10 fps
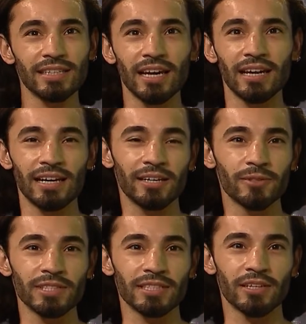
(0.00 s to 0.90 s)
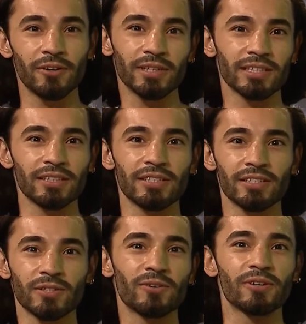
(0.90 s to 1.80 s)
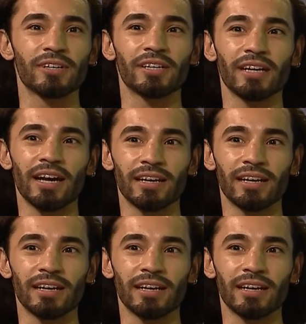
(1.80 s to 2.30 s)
that I was going to the store